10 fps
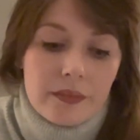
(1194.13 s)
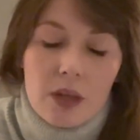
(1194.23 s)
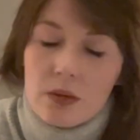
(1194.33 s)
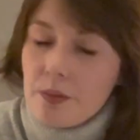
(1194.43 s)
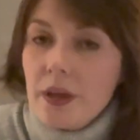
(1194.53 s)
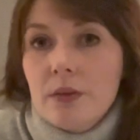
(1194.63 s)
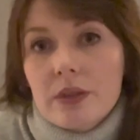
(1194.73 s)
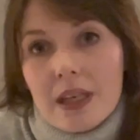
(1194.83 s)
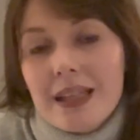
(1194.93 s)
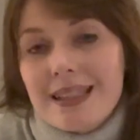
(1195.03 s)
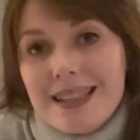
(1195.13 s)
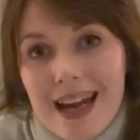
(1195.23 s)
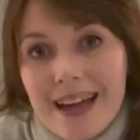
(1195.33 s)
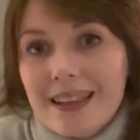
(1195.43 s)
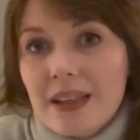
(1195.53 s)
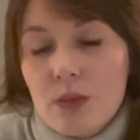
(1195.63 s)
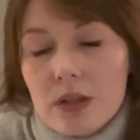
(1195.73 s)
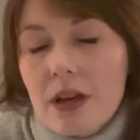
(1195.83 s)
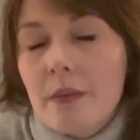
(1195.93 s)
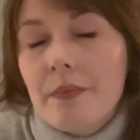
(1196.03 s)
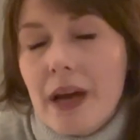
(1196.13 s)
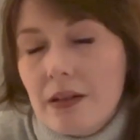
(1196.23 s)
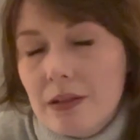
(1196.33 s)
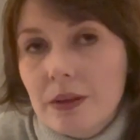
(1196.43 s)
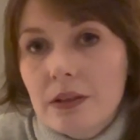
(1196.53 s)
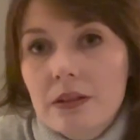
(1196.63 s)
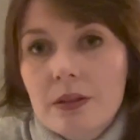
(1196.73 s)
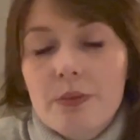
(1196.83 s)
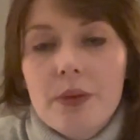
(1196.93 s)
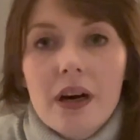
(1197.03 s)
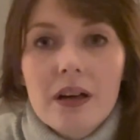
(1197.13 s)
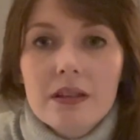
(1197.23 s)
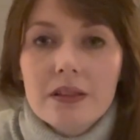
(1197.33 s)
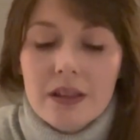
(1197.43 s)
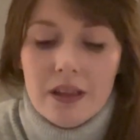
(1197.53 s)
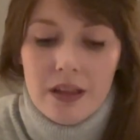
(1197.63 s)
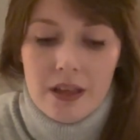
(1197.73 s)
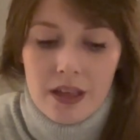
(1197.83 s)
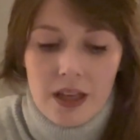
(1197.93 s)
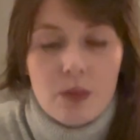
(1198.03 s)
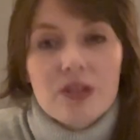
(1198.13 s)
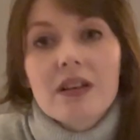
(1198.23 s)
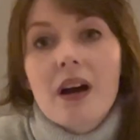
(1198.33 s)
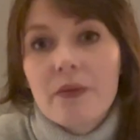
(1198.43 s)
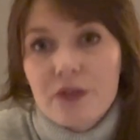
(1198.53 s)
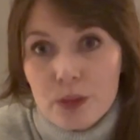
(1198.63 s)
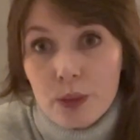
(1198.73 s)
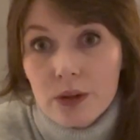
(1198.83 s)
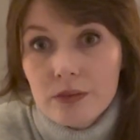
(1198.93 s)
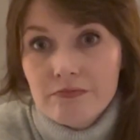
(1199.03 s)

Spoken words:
It stang. It wasn't unbearable, but it wasn't comfortable.